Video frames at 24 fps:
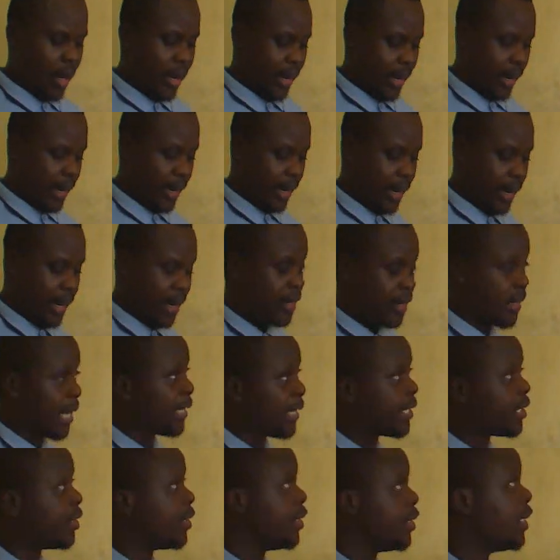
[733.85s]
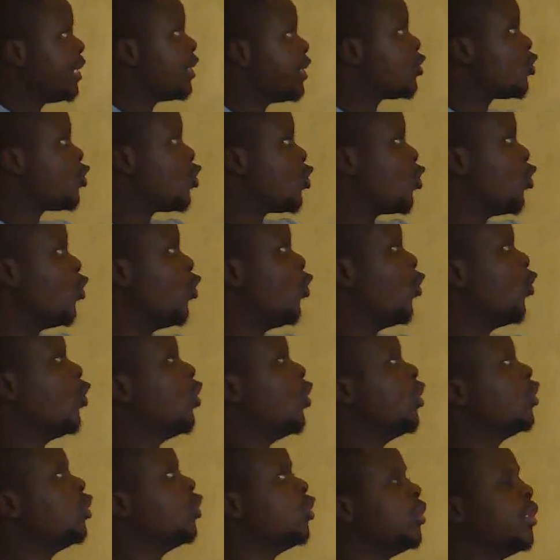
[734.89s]
that these two,
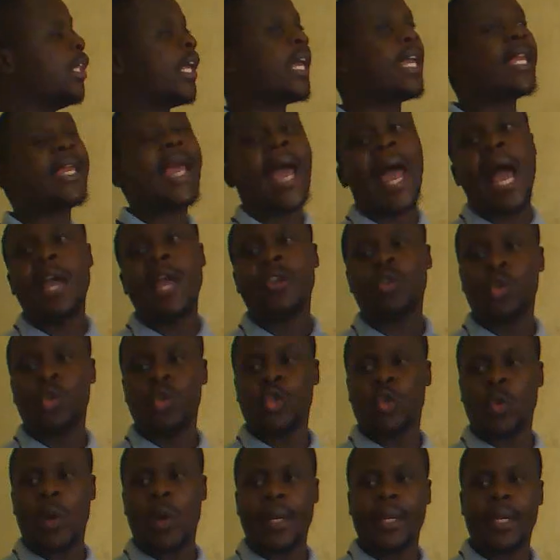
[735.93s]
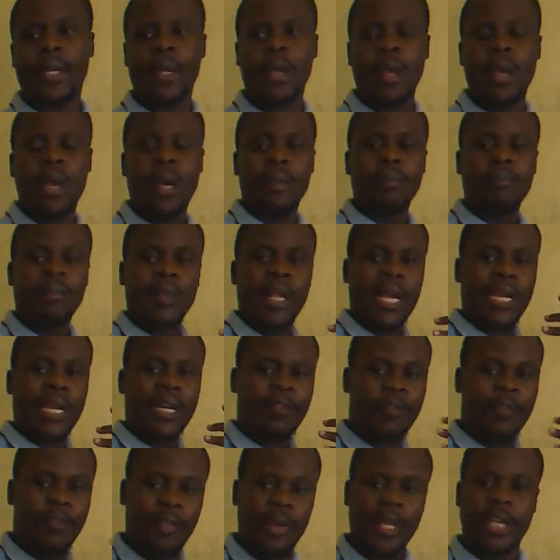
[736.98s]
they are usually a
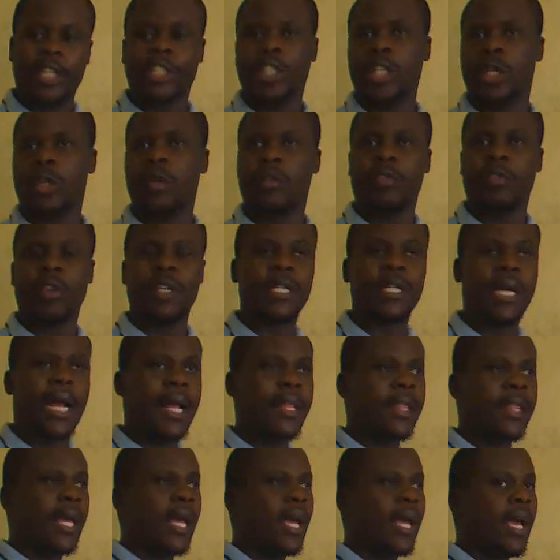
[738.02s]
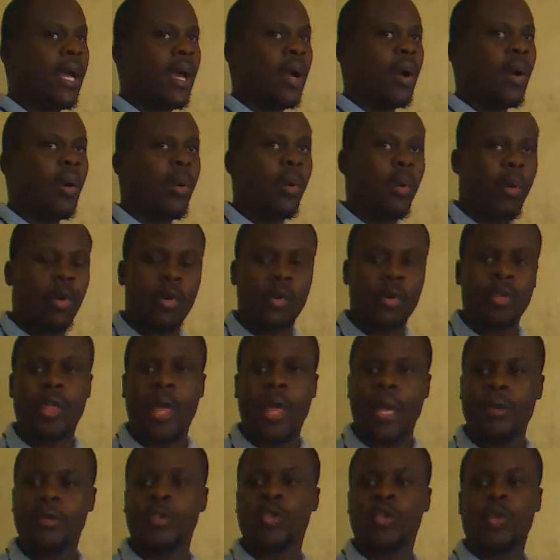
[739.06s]
reflection of each other, or they
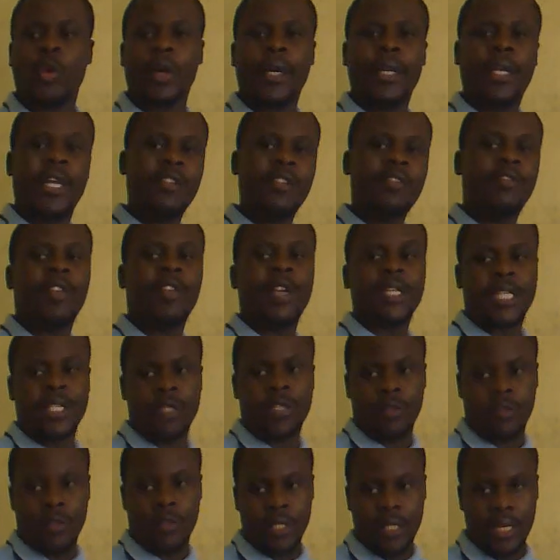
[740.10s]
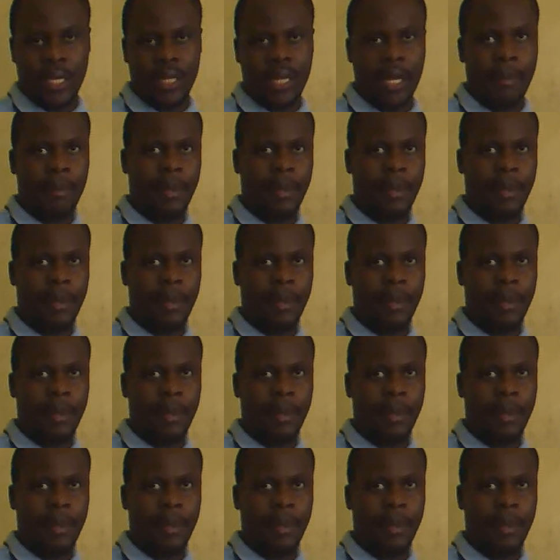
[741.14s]
are usually inverses of each other.